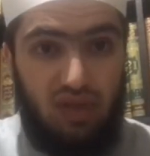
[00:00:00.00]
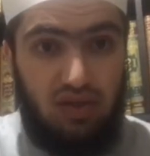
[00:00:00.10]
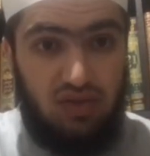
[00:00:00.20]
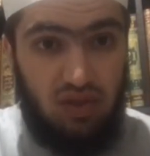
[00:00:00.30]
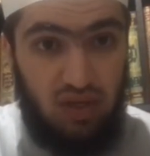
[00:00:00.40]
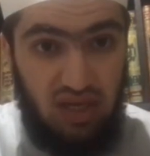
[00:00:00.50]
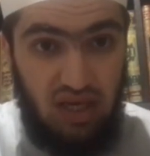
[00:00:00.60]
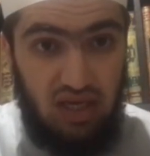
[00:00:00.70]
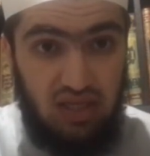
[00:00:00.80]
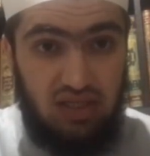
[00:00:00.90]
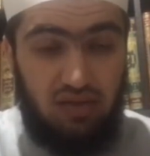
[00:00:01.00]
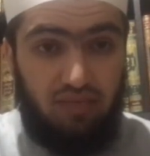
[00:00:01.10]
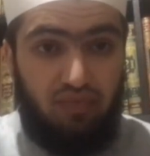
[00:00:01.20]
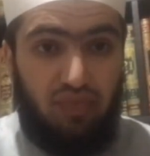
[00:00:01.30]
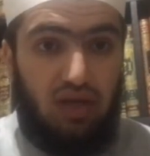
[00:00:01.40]
So we need
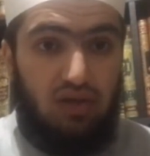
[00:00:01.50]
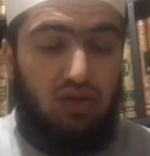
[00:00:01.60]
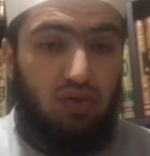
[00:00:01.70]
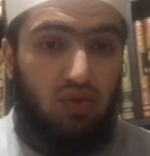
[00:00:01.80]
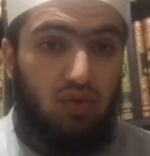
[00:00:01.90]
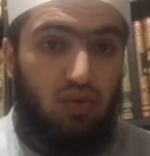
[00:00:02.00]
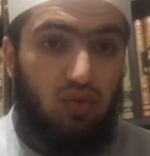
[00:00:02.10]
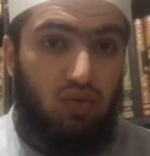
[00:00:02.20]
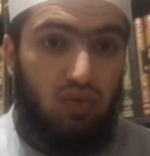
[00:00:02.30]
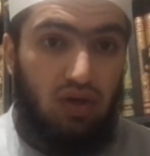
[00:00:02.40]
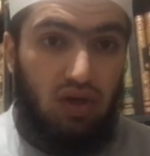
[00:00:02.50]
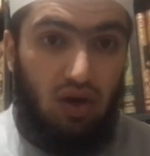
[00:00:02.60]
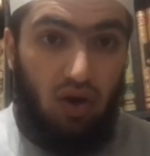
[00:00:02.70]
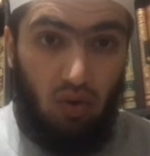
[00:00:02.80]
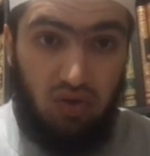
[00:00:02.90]
to
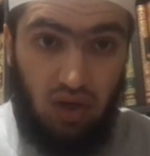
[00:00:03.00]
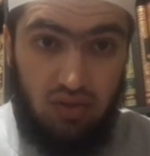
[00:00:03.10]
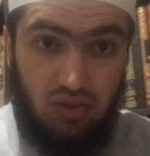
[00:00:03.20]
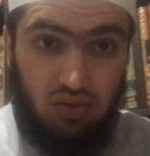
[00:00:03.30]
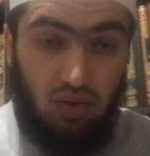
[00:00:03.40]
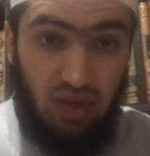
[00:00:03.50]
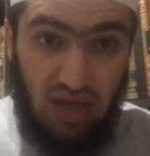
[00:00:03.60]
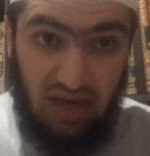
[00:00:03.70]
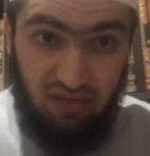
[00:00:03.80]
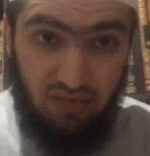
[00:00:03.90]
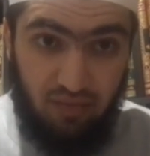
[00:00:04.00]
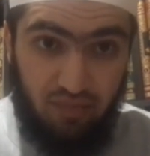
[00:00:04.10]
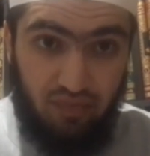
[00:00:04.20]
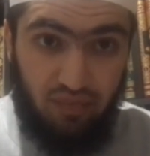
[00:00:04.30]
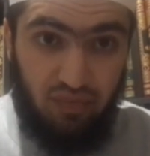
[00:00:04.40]
hold on to what we have
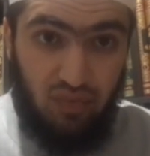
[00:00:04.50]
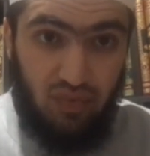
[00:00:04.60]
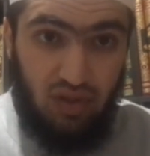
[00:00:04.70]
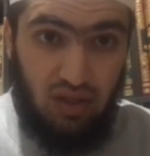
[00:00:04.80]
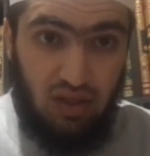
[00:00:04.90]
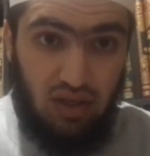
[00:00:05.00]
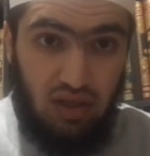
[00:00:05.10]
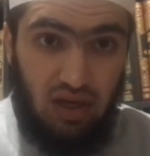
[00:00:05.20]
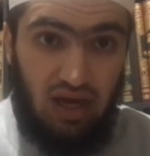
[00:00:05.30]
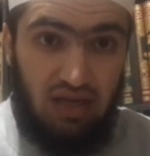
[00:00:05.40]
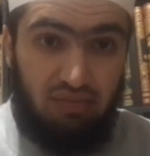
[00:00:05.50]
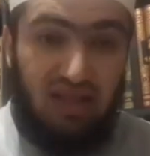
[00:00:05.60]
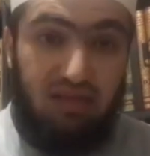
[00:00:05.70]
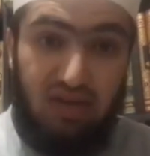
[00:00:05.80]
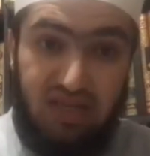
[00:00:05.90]
and make
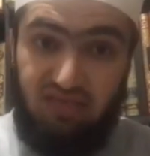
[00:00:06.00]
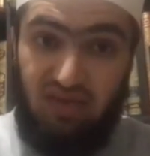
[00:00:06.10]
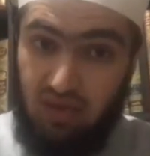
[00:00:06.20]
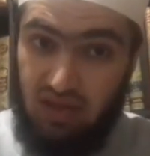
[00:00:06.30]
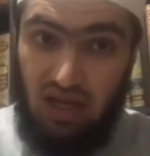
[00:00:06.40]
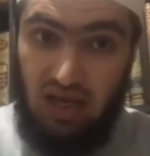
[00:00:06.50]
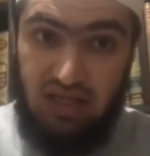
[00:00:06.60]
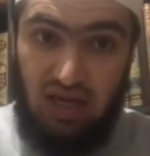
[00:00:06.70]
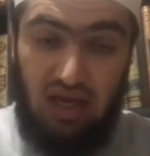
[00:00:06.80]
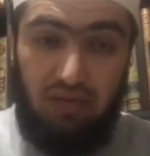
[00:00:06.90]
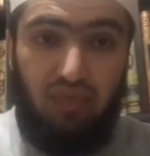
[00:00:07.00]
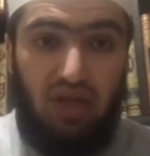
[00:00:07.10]
the best of it, bi'idhnillah ta'ala.